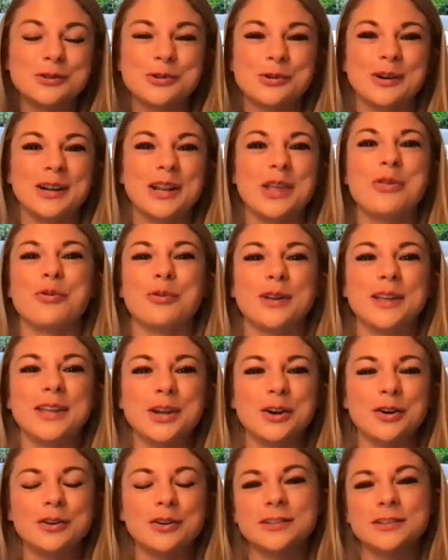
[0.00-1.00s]
23
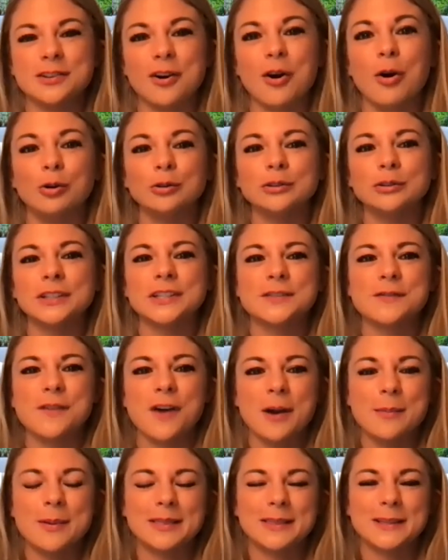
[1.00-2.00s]
years is our oldest
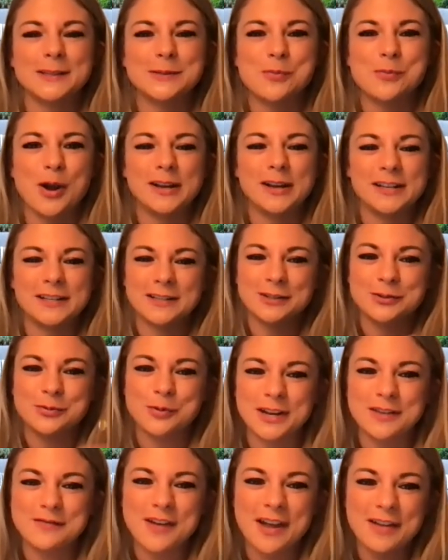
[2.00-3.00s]
farm at this point. It's a
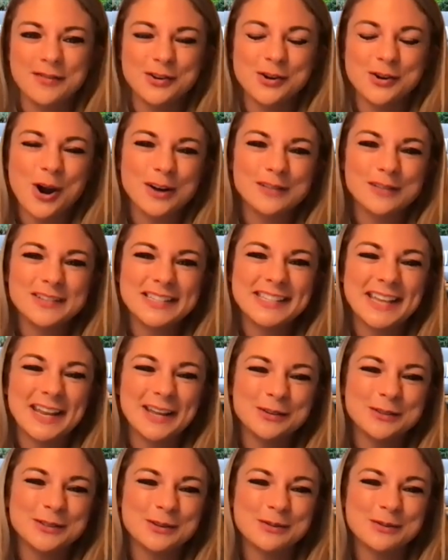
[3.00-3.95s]
25-year harvest cycle.